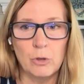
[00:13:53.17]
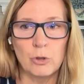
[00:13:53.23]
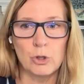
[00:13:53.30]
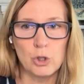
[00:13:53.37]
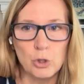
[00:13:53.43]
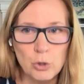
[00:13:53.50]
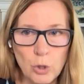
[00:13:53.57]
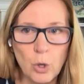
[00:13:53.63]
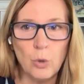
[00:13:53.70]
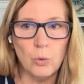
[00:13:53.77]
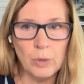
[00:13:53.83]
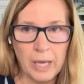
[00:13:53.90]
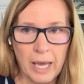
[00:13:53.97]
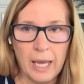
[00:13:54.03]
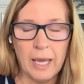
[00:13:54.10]
There's no
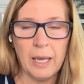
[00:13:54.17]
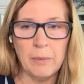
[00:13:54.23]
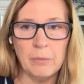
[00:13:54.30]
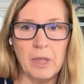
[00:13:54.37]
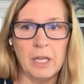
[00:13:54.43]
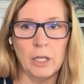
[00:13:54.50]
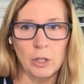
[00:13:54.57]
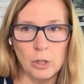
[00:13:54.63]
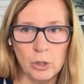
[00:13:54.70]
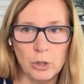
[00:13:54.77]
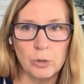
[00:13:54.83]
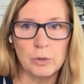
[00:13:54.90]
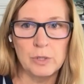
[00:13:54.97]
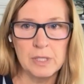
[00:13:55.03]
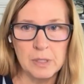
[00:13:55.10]
game that
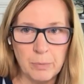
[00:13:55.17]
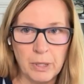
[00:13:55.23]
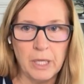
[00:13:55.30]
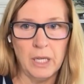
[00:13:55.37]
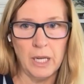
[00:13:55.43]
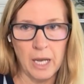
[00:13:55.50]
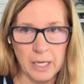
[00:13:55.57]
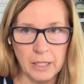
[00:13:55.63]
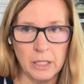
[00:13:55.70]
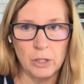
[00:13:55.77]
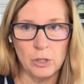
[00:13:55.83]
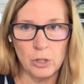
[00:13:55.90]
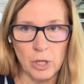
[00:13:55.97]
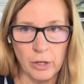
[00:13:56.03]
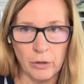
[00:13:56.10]
includes spitting on
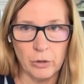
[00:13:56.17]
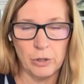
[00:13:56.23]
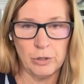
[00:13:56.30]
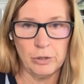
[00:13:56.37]
each other,